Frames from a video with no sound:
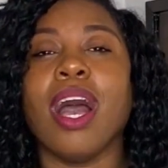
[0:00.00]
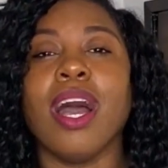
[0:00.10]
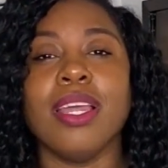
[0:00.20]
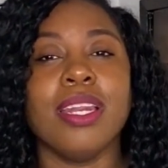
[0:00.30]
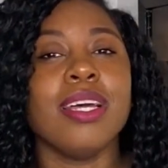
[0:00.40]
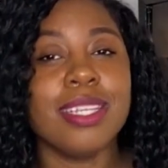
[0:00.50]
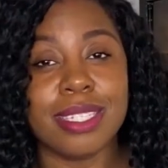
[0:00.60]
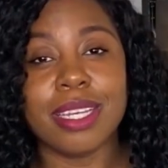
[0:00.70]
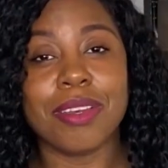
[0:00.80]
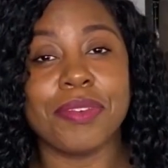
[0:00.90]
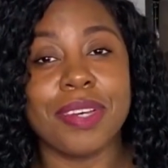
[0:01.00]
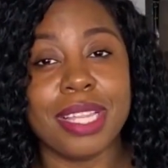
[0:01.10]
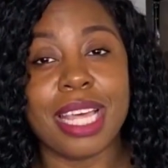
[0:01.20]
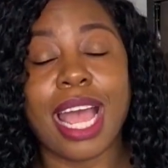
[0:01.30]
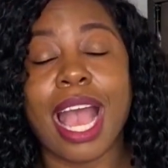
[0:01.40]
Another sinking
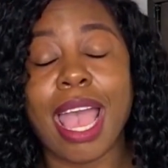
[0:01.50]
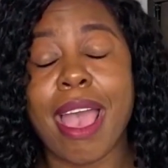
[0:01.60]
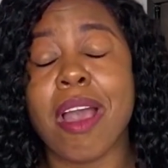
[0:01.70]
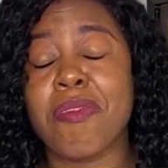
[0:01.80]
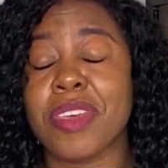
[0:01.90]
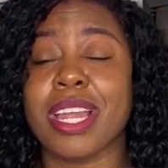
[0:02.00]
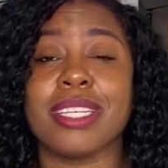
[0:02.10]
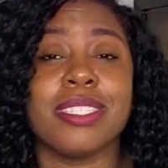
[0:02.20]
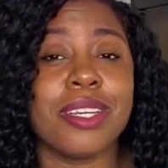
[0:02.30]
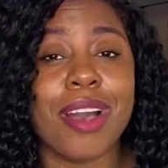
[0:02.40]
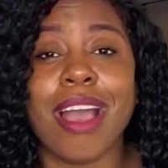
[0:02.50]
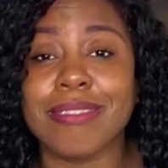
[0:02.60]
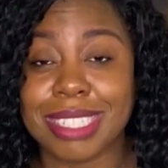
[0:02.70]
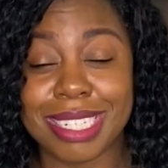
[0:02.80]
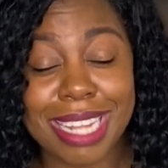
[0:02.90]
fund that I have and I still
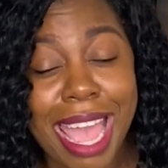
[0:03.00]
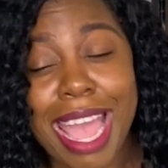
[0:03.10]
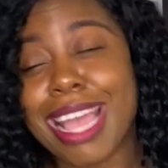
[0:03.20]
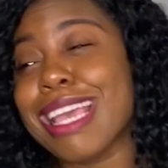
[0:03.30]
have today